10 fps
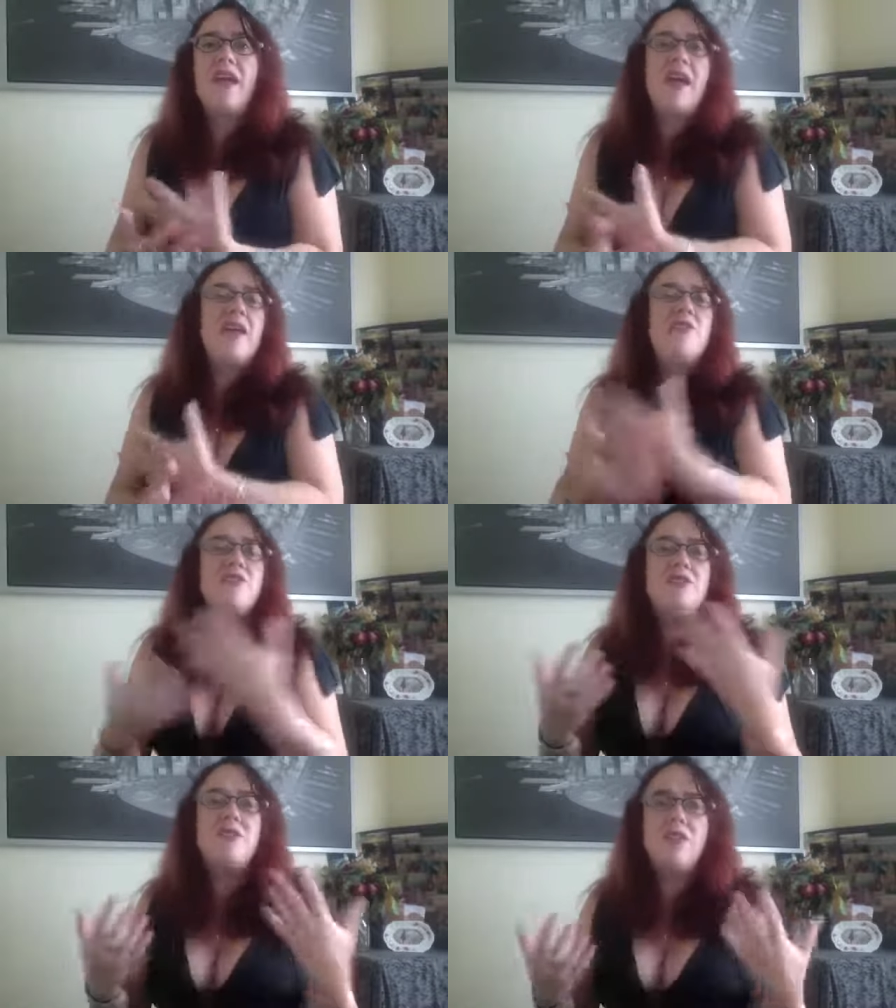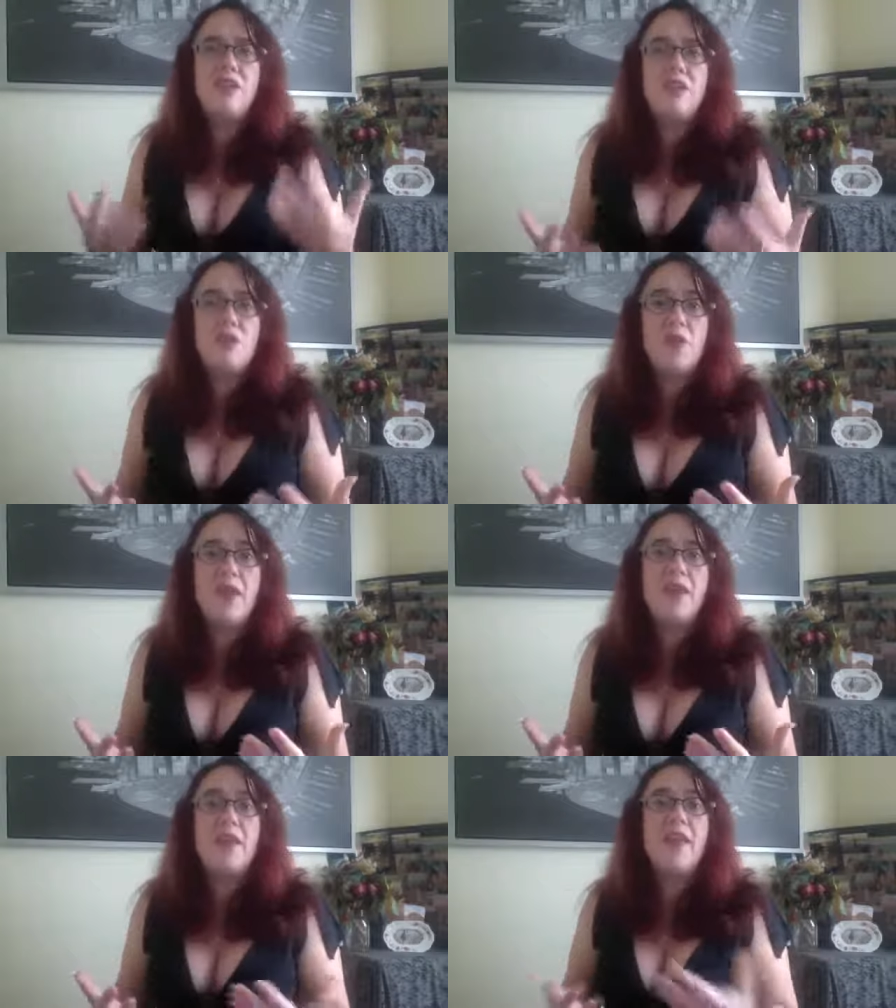and just enjoy
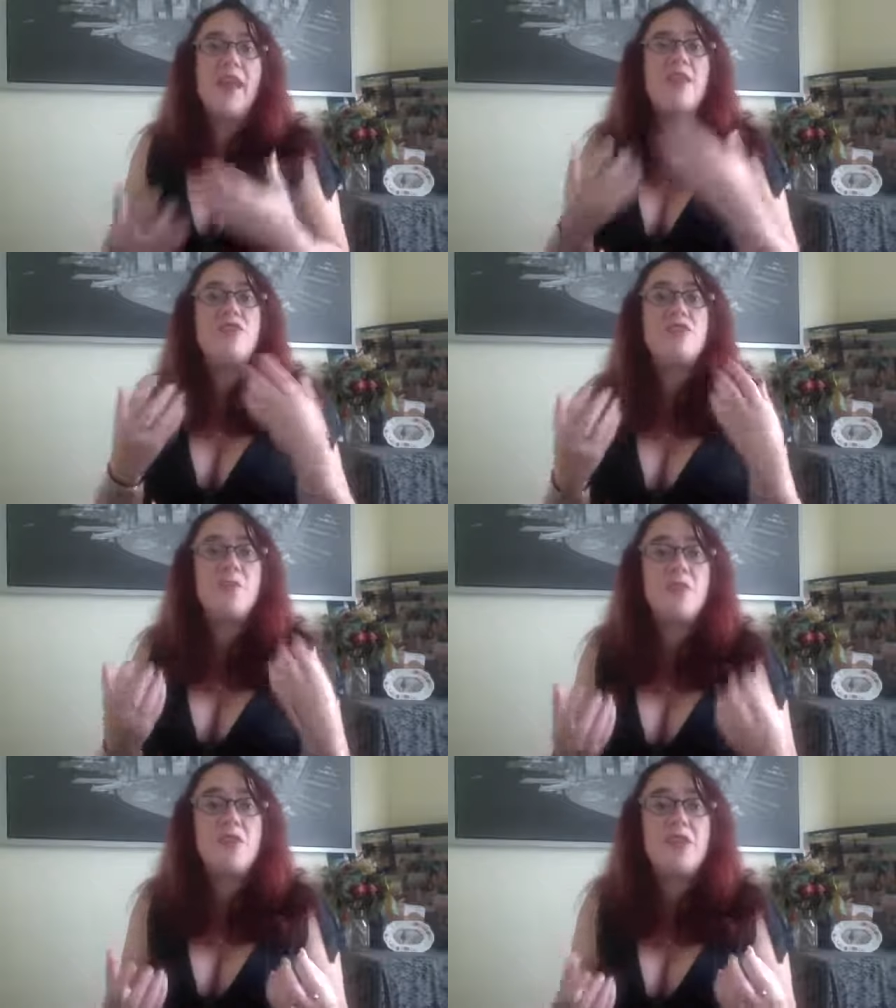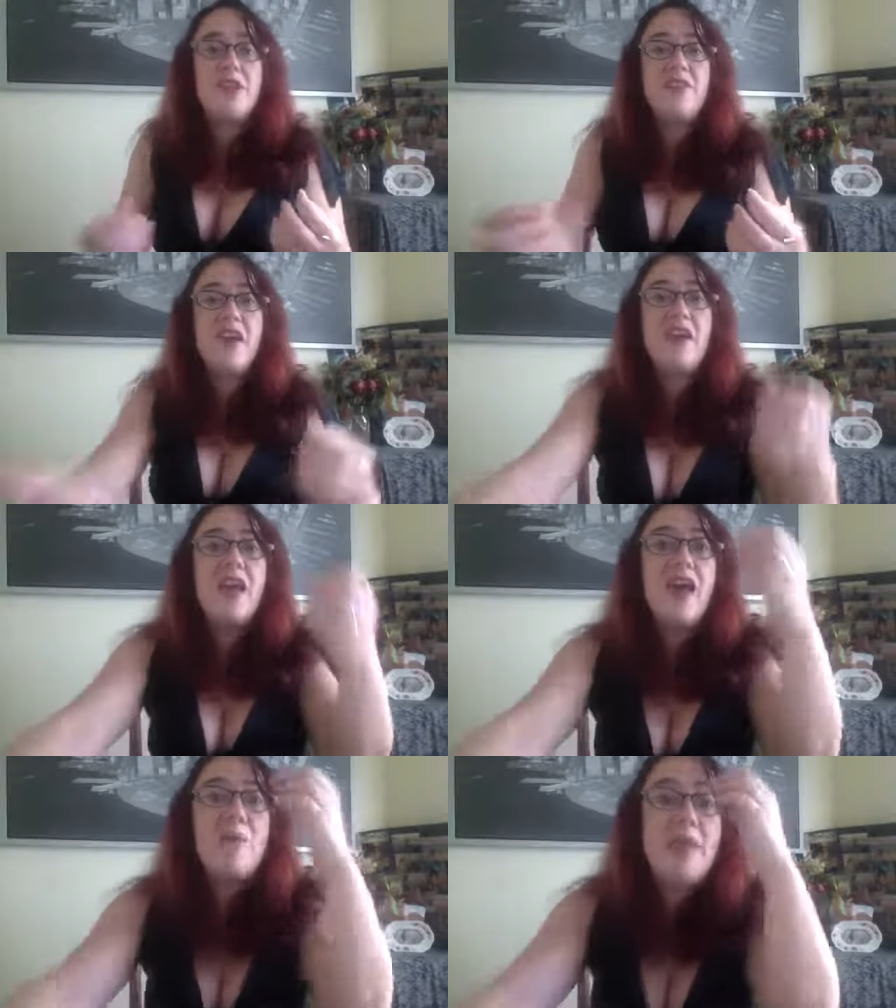it and just appreciate that
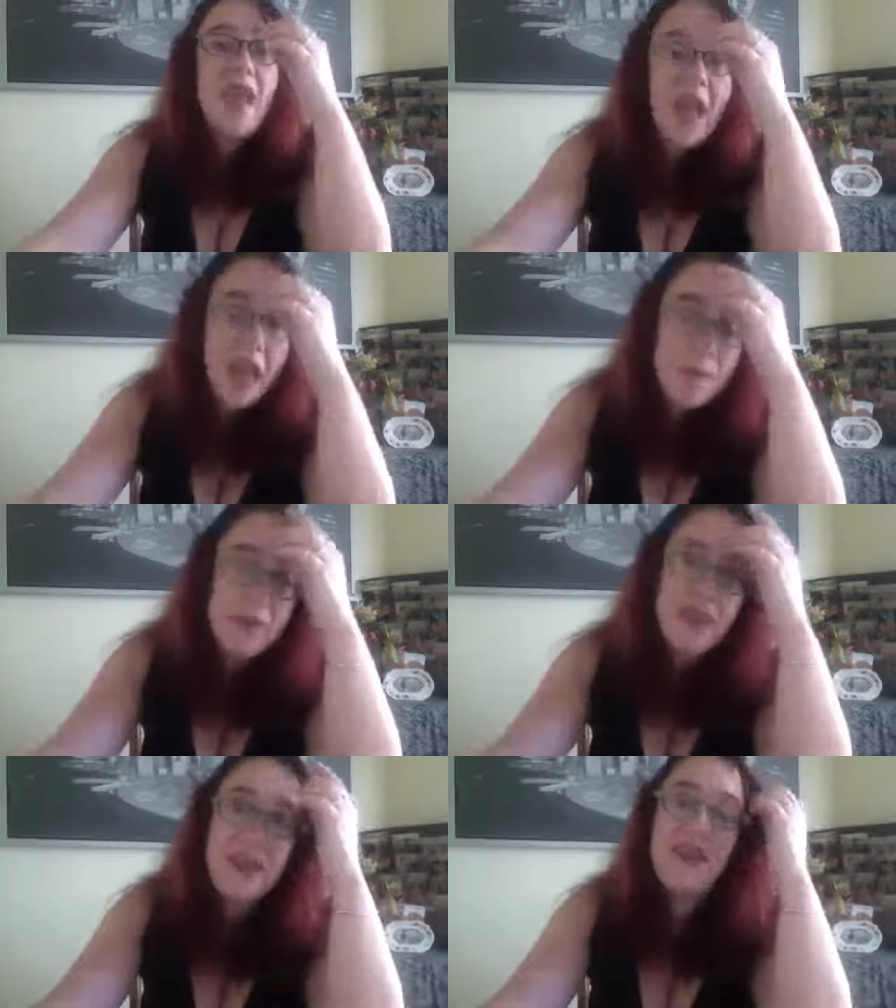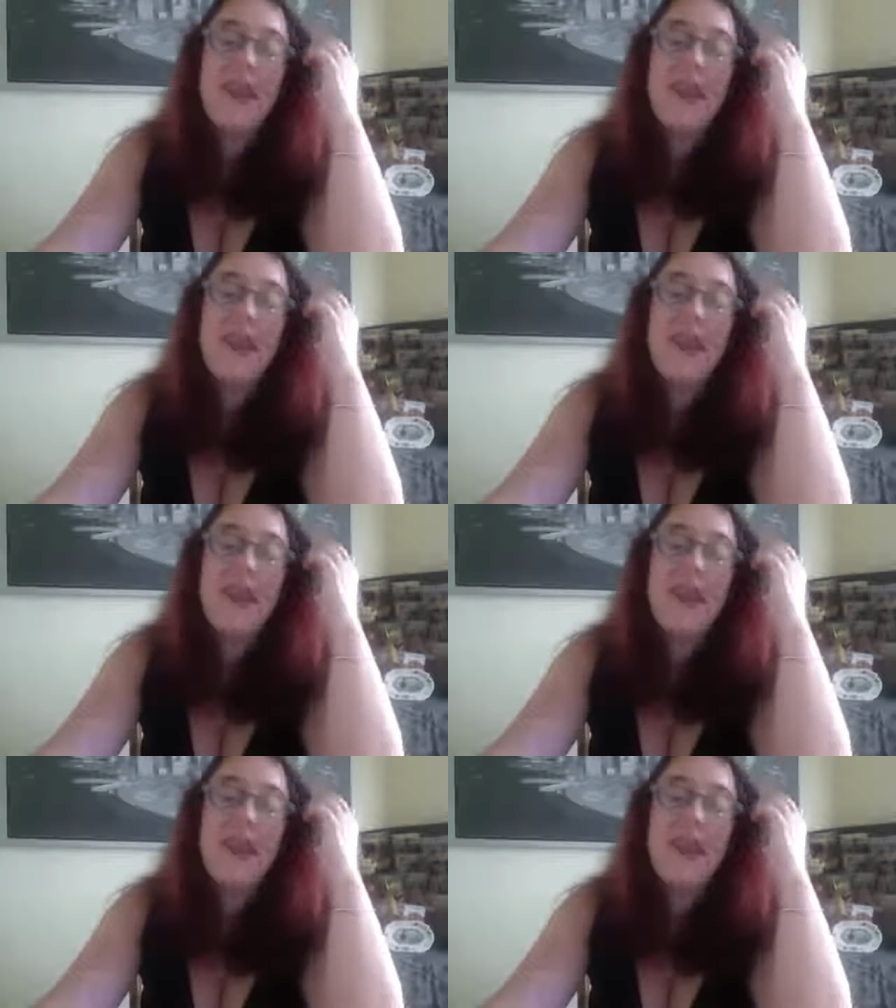and be happy.